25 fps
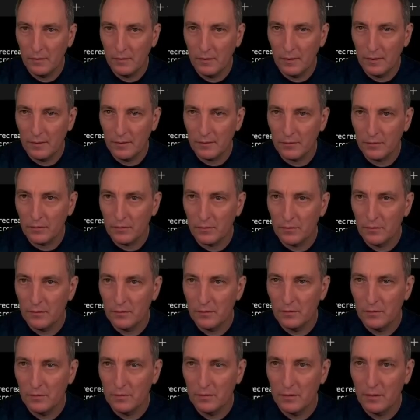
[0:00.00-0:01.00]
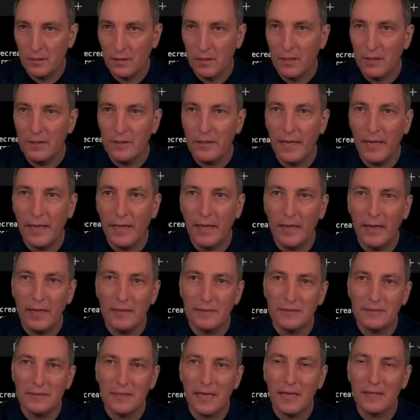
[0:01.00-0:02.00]
I don't know. Yeah, I
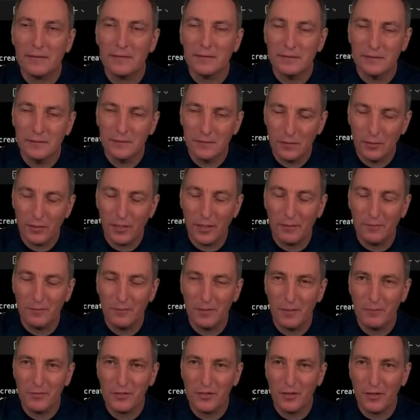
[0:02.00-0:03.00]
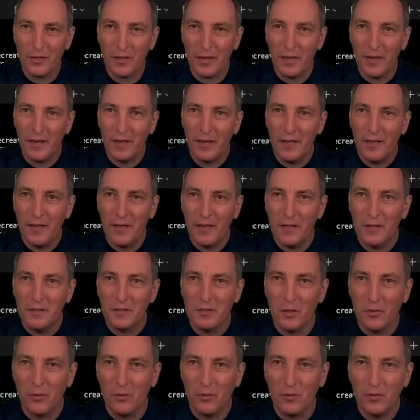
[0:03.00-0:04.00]
start, okay, I'm sorry.
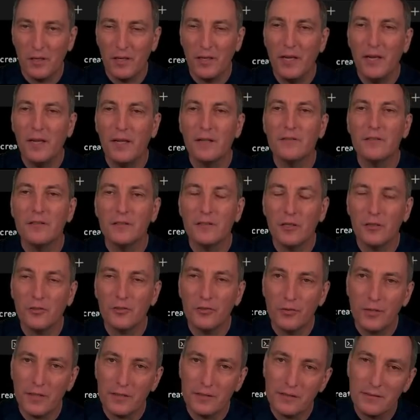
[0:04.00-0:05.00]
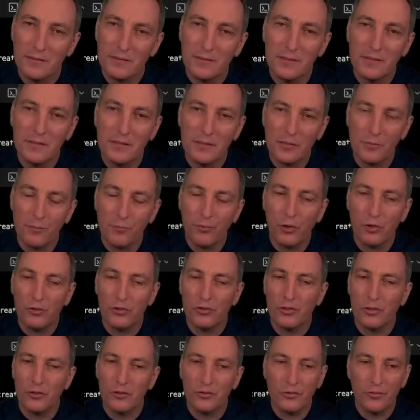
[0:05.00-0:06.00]
So here's a little trick. This is a
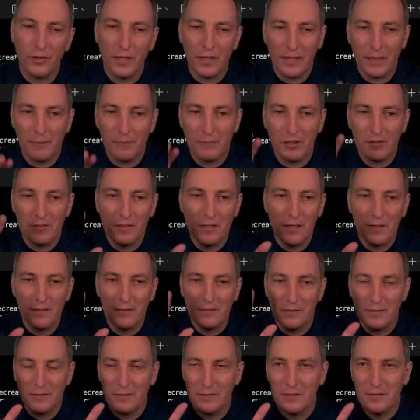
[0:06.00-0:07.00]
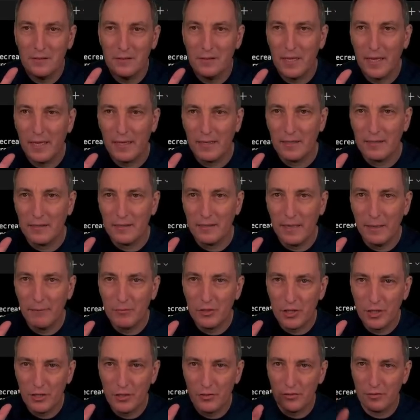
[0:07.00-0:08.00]
production trick. I'm not saying this is like game
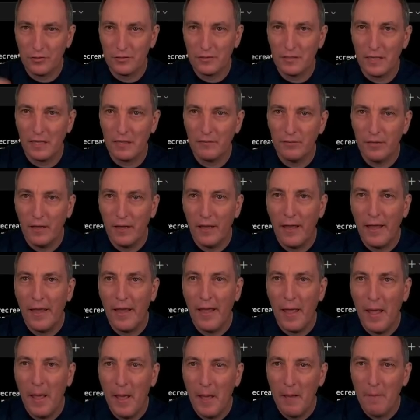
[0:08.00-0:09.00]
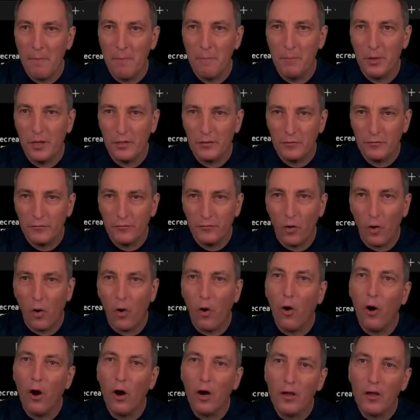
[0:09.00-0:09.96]
changer stuff. But for all